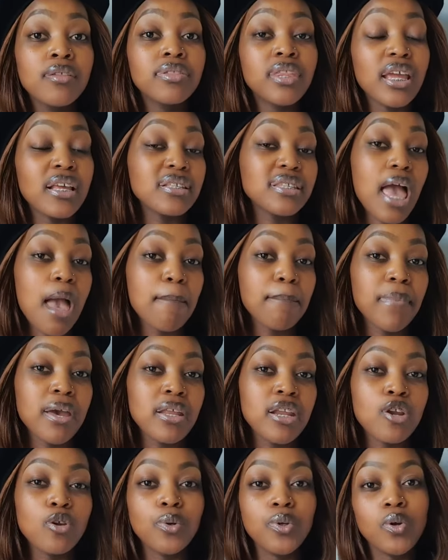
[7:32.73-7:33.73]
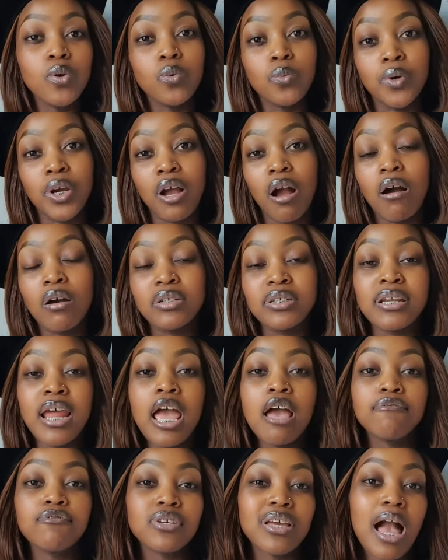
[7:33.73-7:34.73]
things happen and we don't work out and I
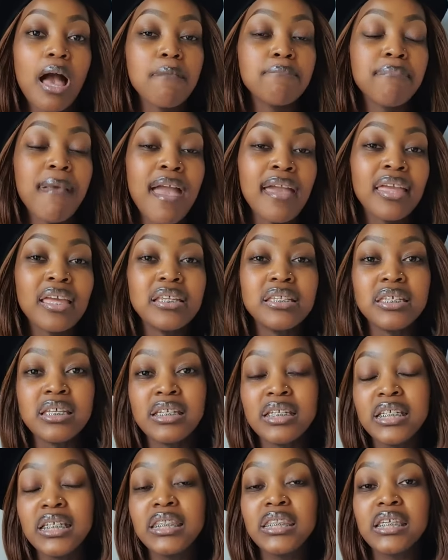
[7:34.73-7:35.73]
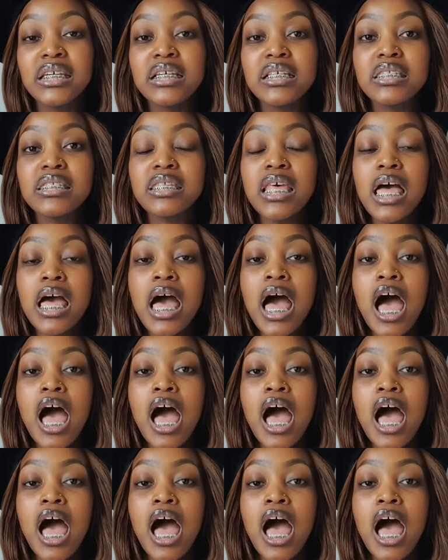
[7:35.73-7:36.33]
have to come back and delete this.